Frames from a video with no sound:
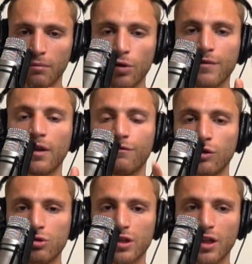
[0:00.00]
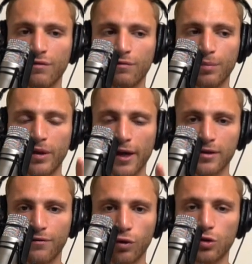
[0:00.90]
The movie The Fugitive with
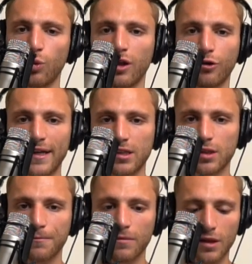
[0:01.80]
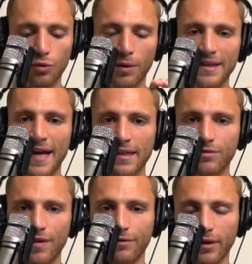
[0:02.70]
Harrison Ford is one of the greats. It's one of my
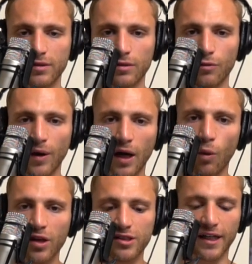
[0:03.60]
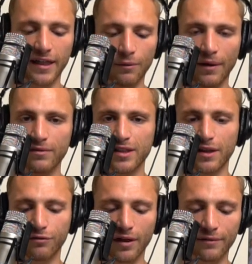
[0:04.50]
dad's favorites. We got to watch that again. We haven't seen
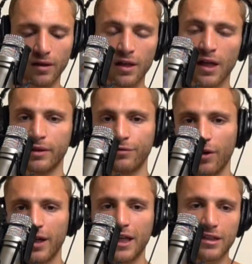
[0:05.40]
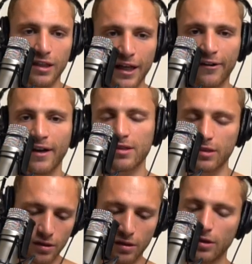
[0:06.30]
it in forever. It's funny. It's
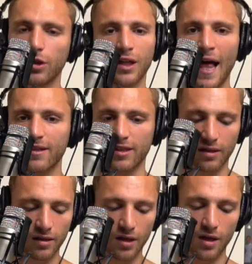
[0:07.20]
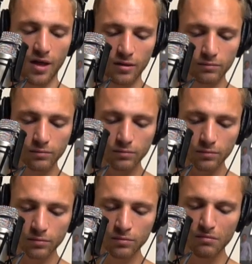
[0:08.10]
hilarious. It's a classic.
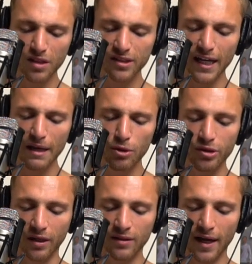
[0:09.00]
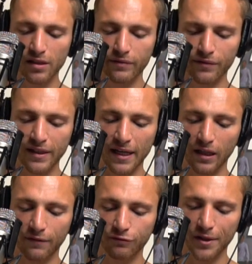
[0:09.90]
Today in music, 1958,
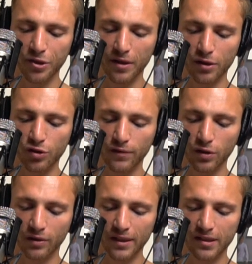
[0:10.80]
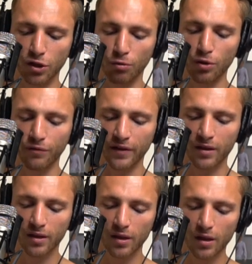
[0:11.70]
Cliff Richard and the Drifters released single "Move
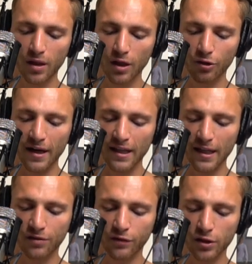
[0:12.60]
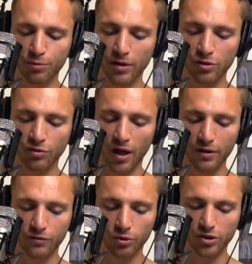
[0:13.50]
It," credited as first British rock
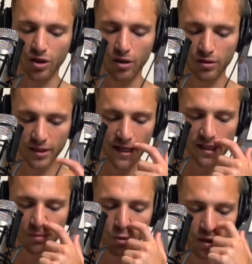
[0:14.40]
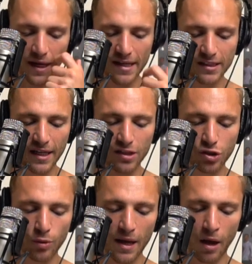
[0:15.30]
and roll song. Today in sport,
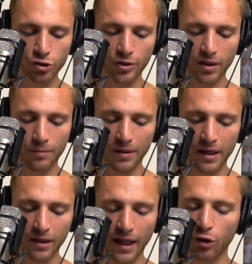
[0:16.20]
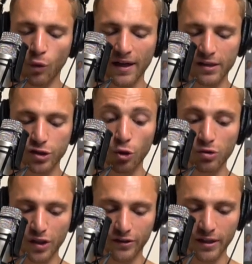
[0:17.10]
1882, Australian beat England. I don't know why I got so
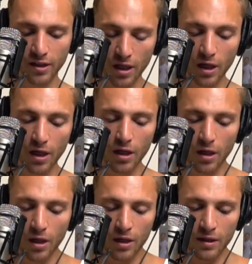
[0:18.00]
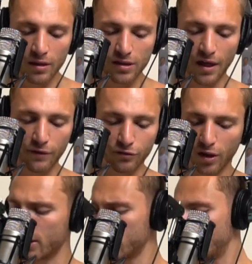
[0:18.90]
serious. Seven
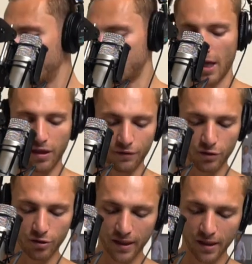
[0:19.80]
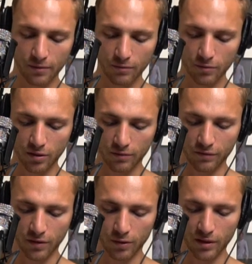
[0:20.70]
runs, death of cricket. What the
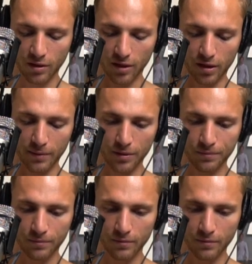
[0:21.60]
fuck are we talking about?